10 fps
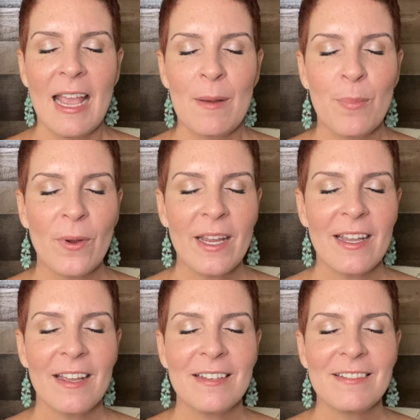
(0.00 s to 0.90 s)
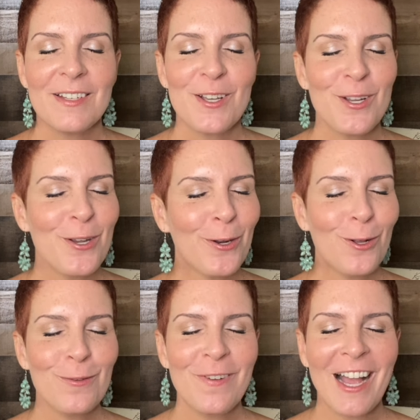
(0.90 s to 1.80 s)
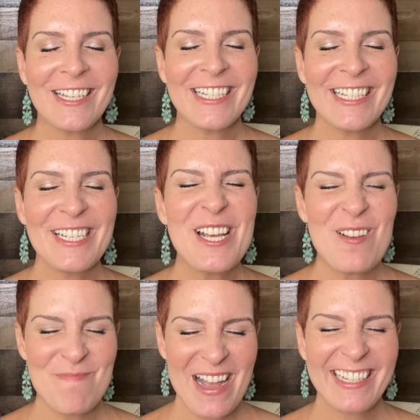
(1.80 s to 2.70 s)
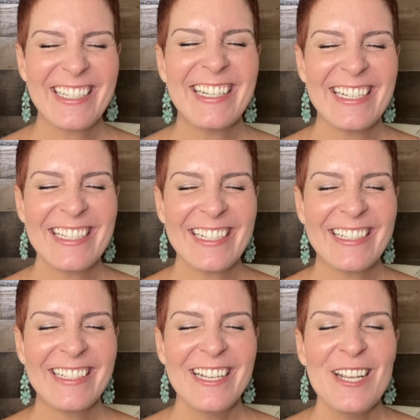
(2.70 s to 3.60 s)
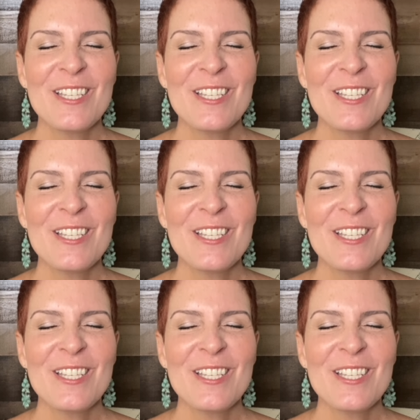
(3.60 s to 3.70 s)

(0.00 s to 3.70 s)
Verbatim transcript: and bring in good old fashioned imagination.